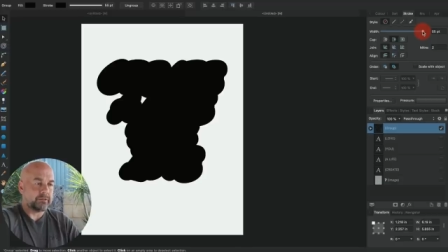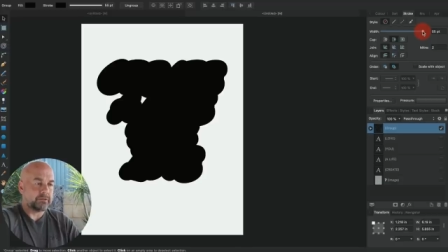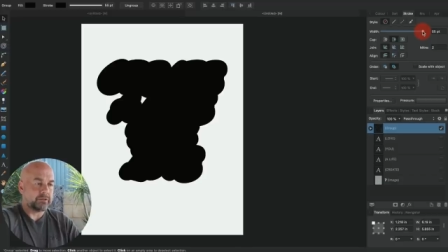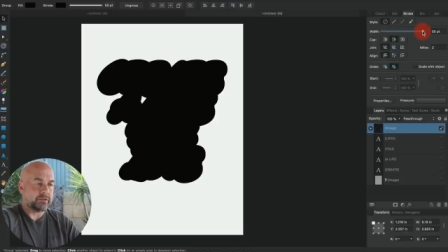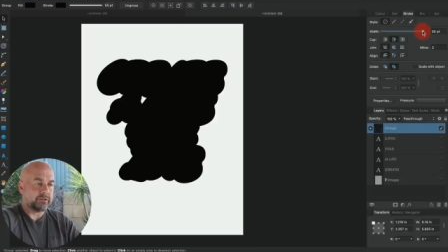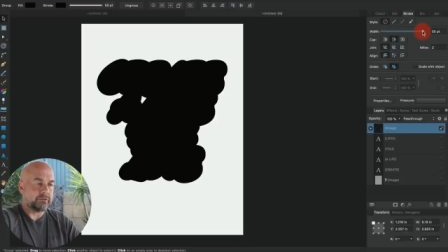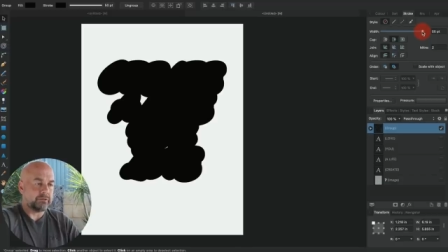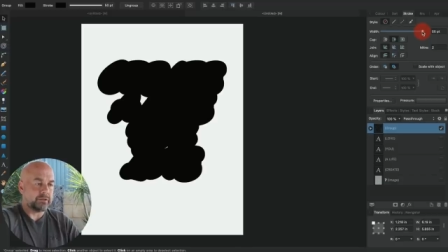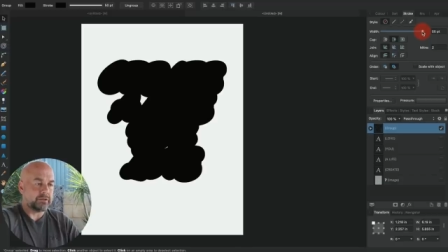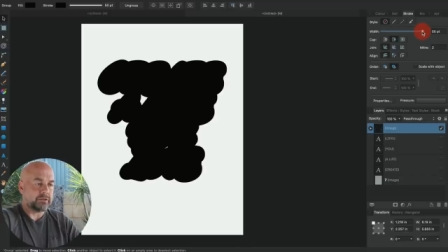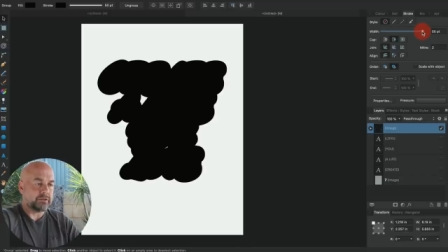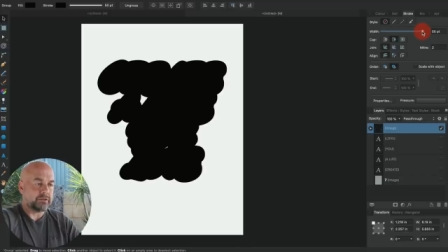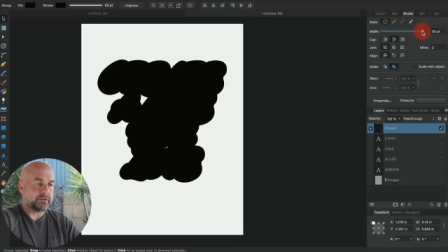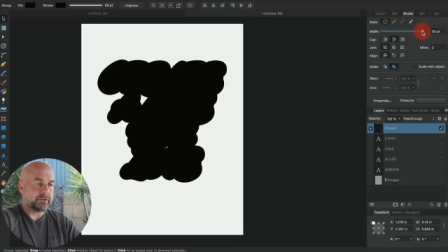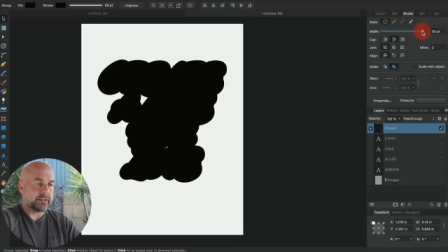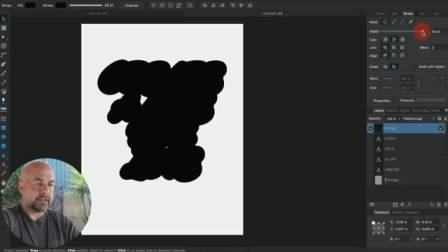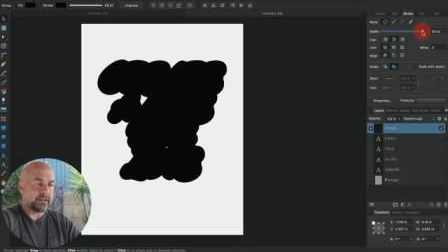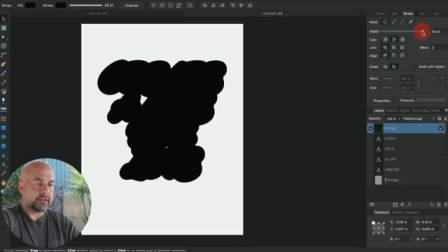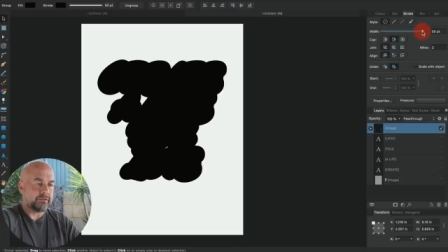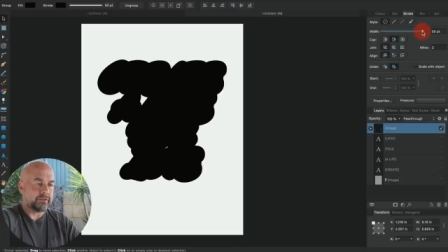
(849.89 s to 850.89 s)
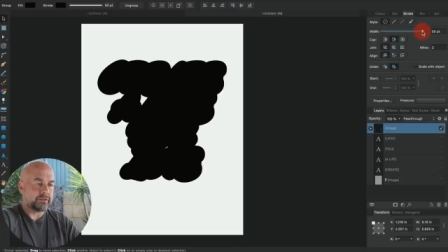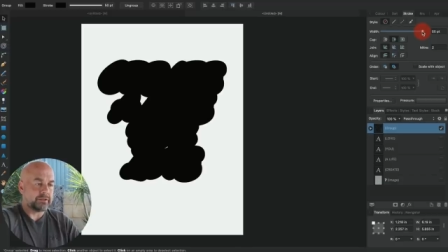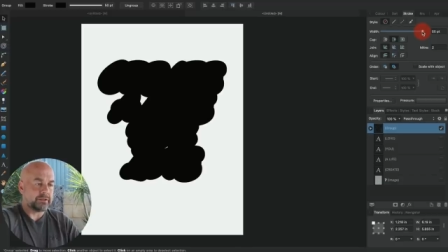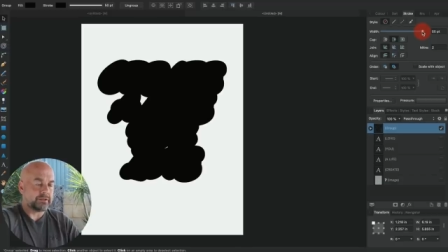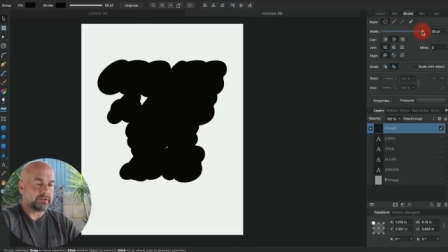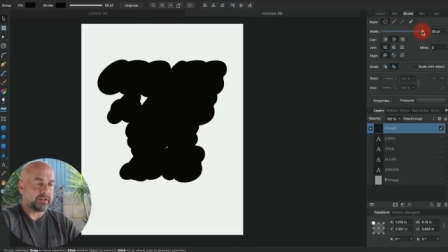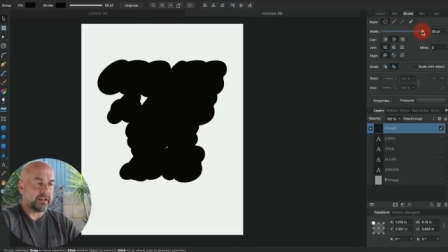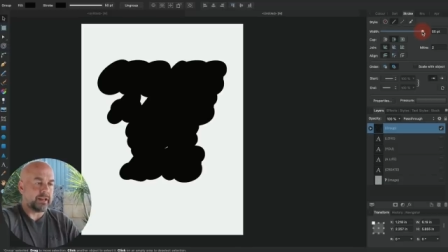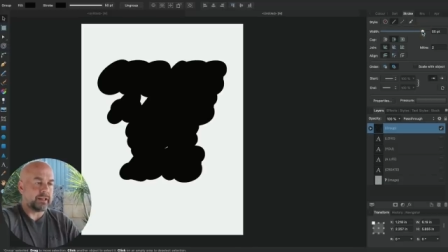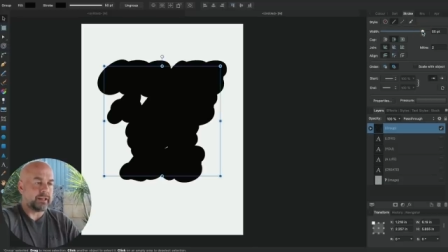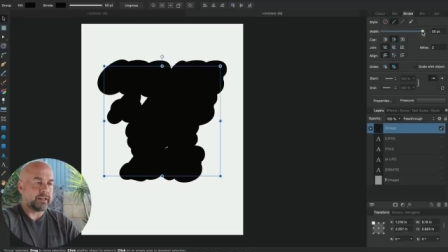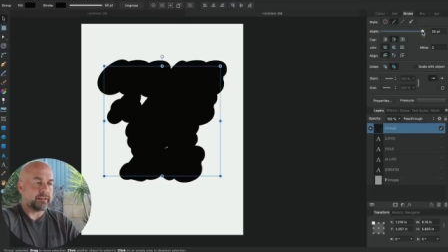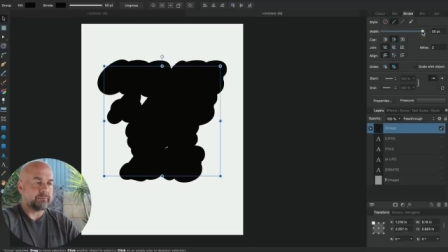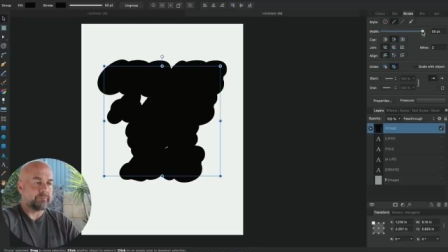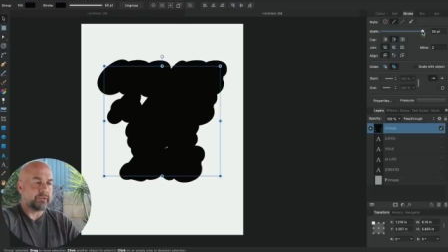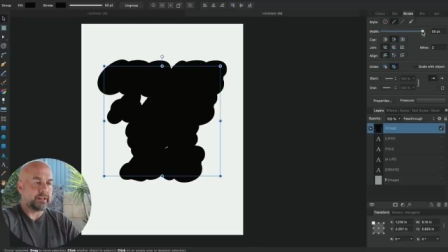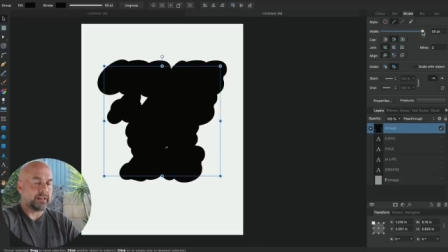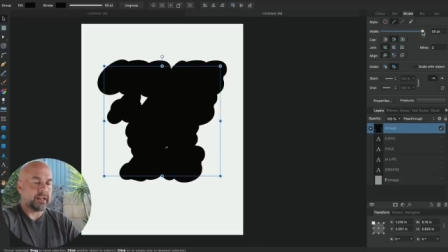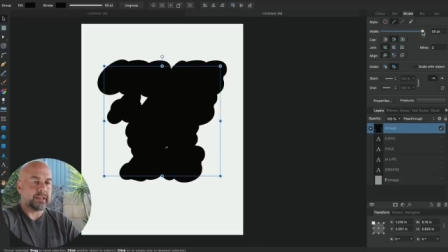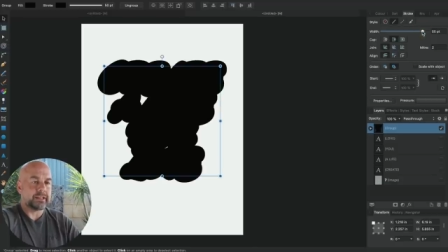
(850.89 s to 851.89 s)
I'm just going to reduce that ever so slightly
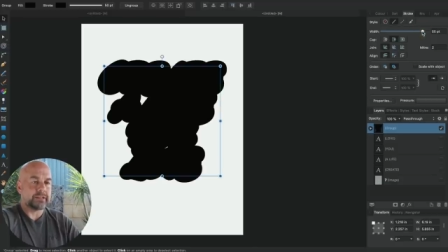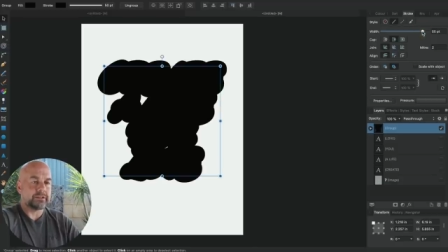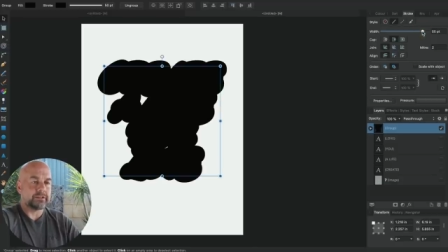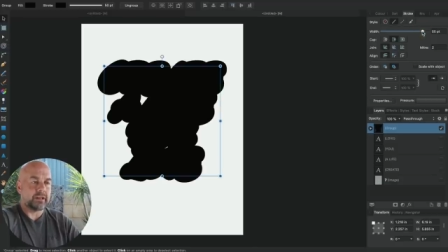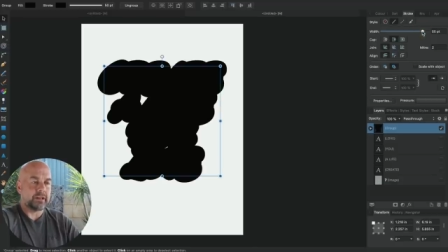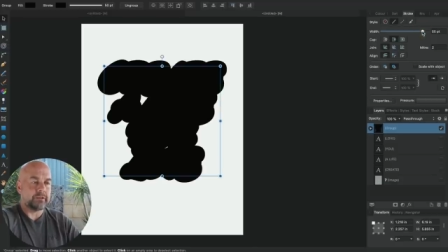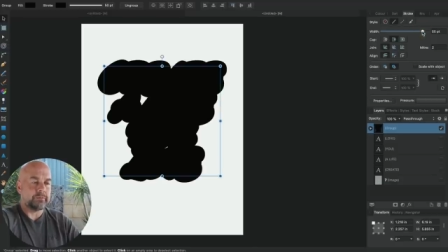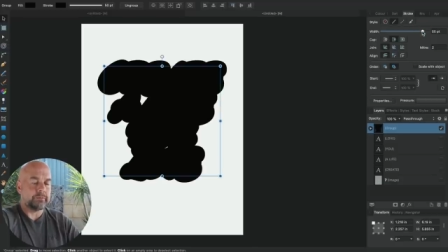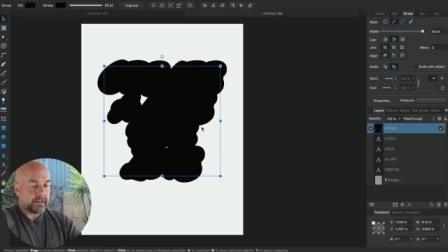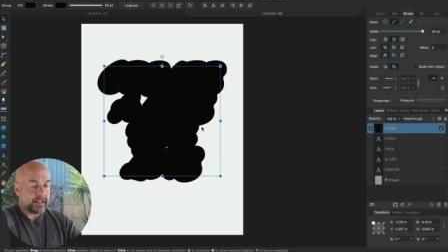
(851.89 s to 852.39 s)
like so.